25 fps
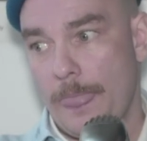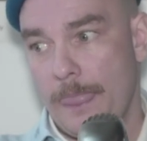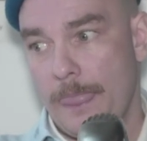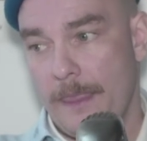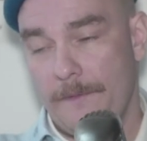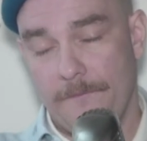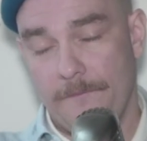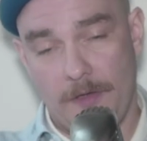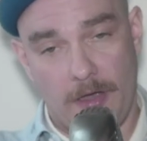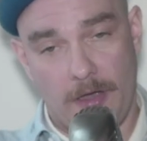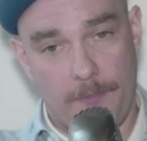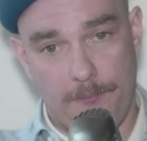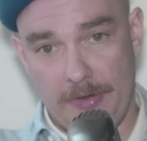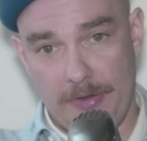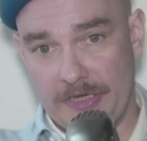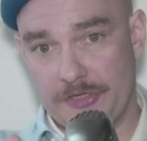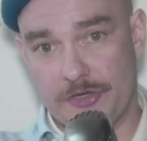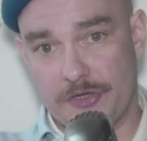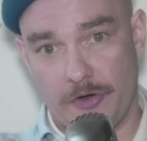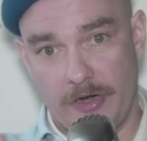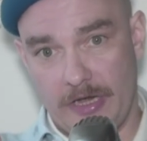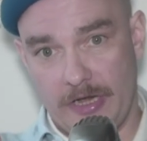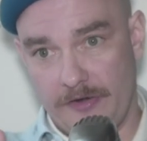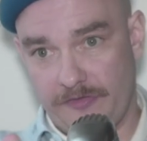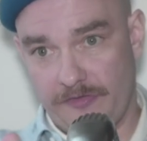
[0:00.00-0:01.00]
a big
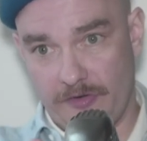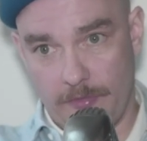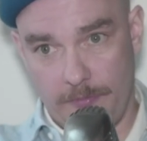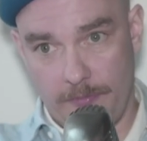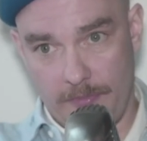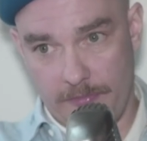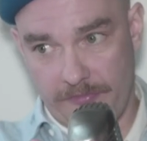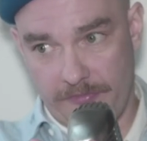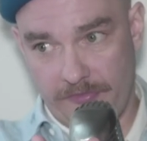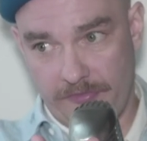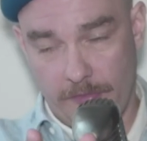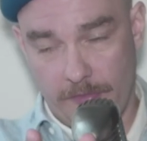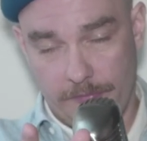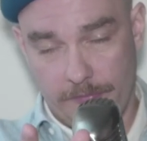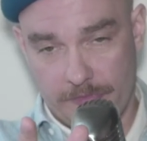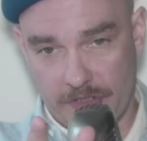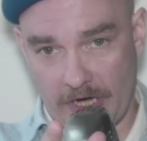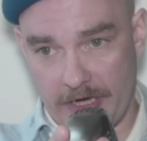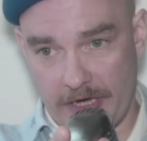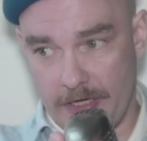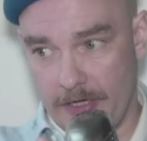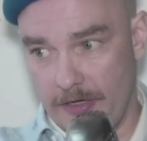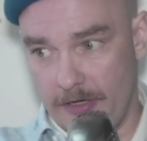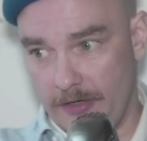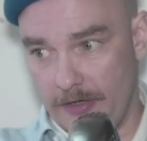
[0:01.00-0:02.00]
journey from, from
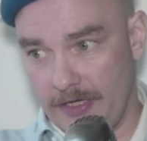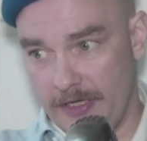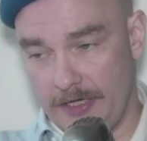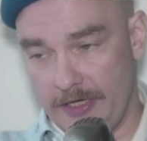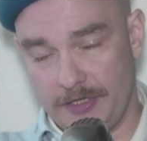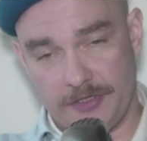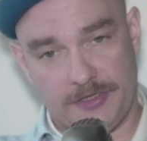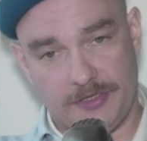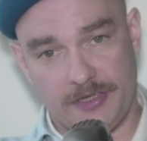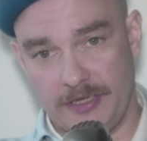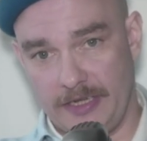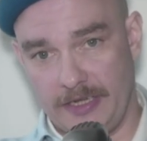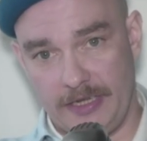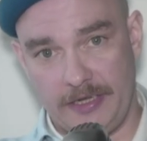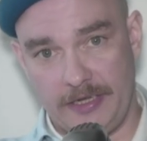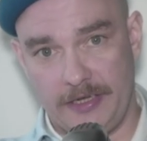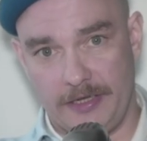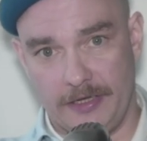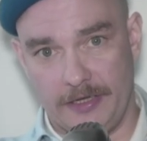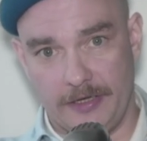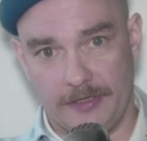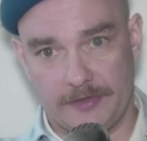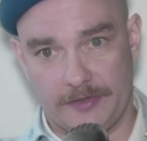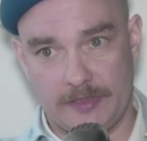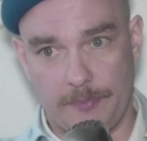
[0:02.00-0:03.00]
China into
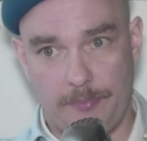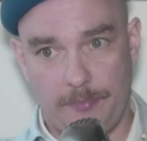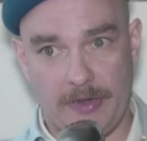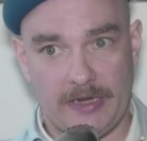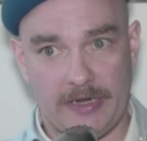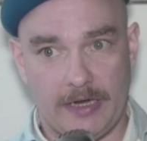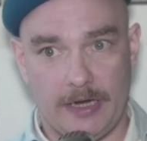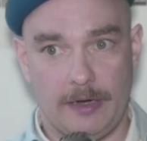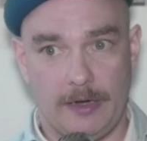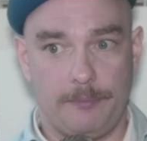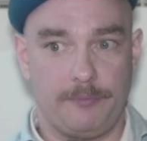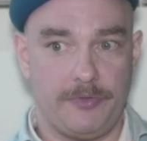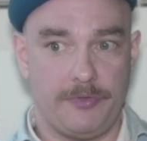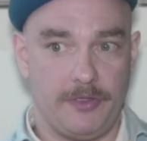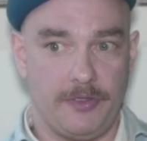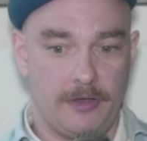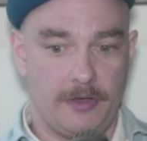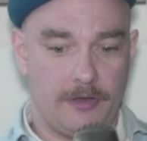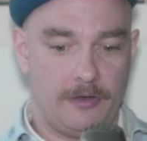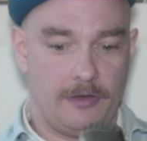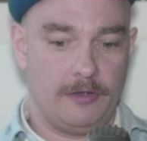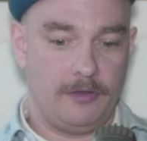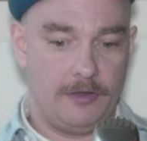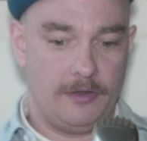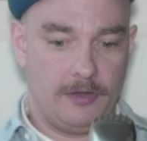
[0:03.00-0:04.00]
India to pick up
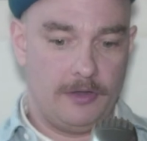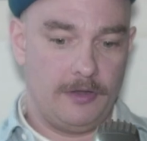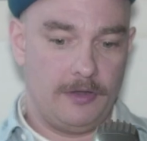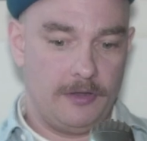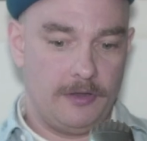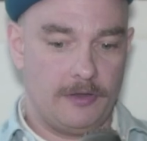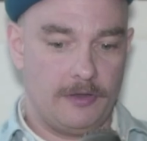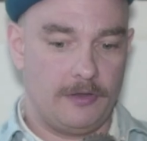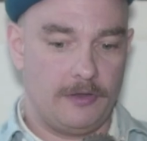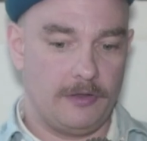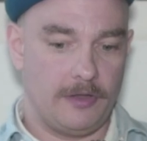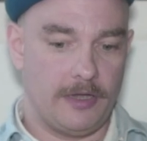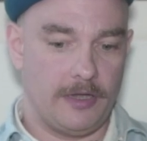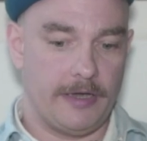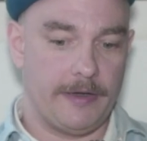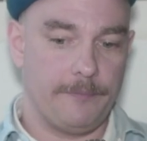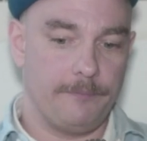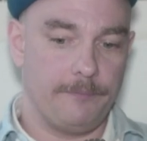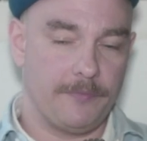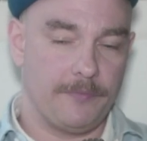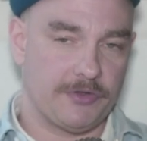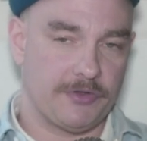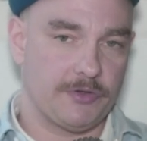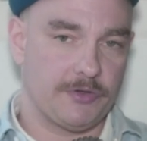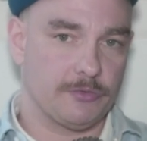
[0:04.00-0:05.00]
the, um,
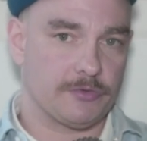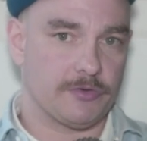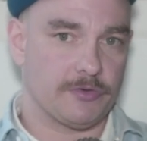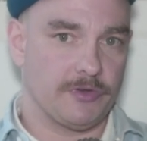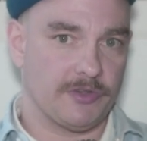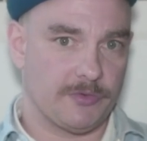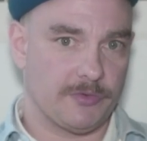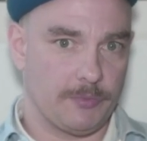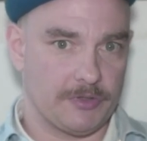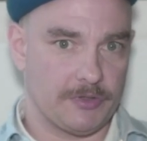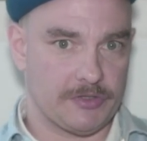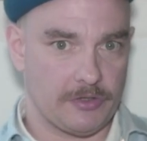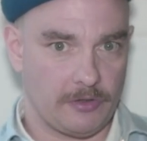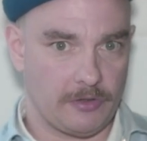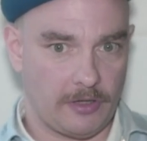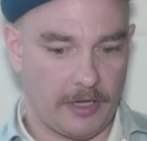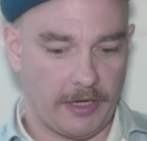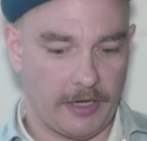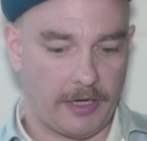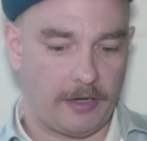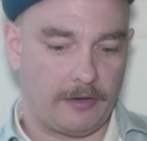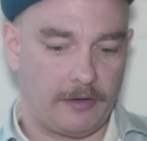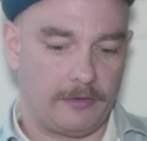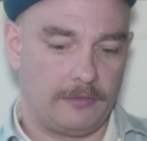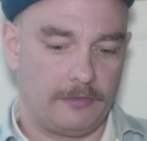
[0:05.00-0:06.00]
the sutras, which are
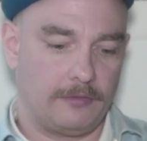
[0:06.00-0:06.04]
like,